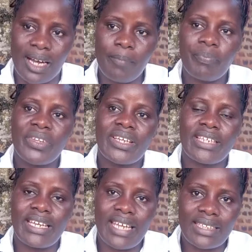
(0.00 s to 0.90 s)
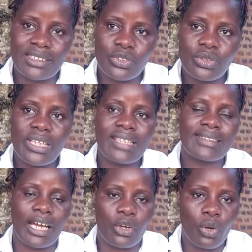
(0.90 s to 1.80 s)
come. The next 2
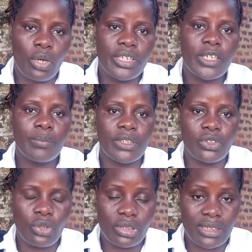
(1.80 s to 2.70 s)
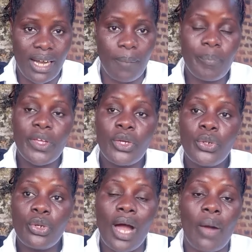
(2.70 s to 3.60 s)
days I called him, he did not come.
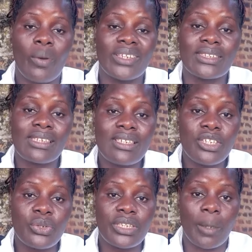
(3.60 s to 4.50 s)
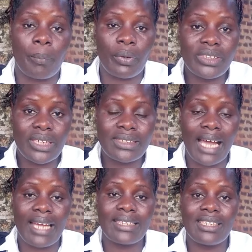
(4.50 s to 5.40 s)
You know, I was still new in the project.
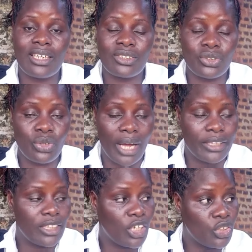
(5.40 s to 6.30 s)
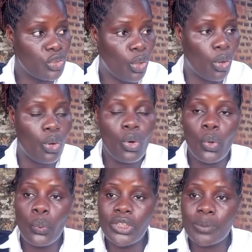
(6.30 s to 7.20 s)
I didn't know
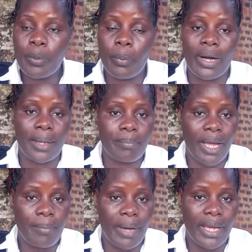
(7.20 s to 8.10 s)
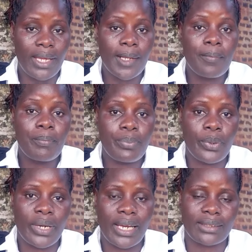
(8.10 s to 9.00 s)
which people can buy my
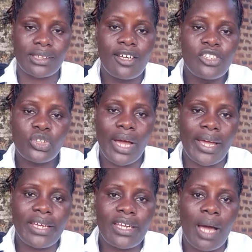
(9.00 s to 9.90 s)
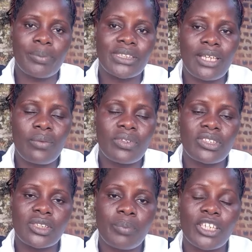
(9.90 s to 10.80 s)
broilers. So I ended up staying
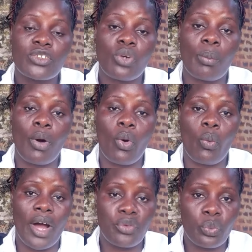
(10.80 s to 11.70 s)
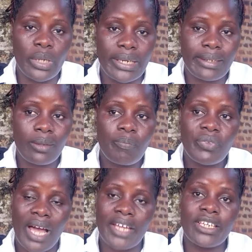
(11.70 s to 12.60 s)
with these birds for more 1 week,
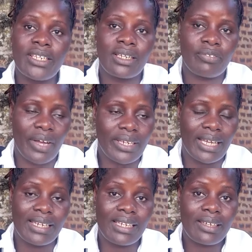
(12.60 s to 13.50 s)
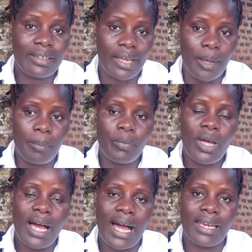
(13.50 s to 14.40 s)
and he finally came.
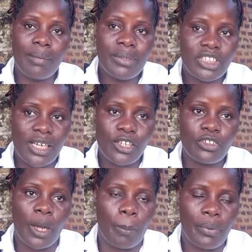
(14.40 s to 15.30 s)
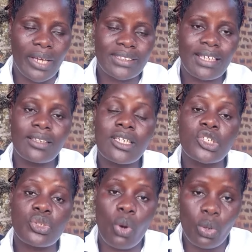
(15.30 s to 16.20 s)
And let me tell you, the price that
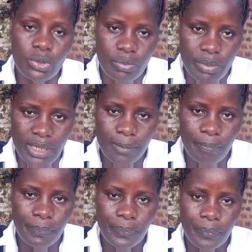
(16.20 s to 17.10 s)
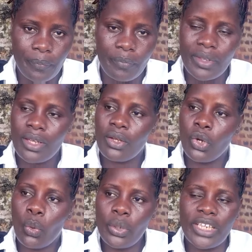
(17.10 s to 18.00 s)
he told me
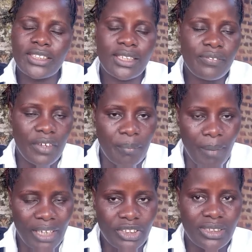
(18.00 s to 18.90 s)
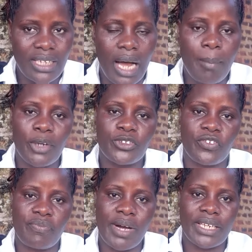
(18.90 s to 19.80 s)
couldn't even match the amount
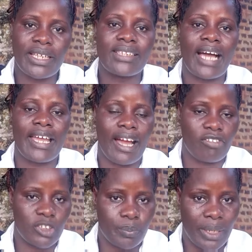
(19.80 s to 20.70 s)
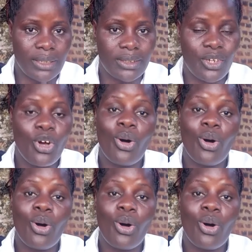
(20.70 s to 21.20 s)
of money that I have spent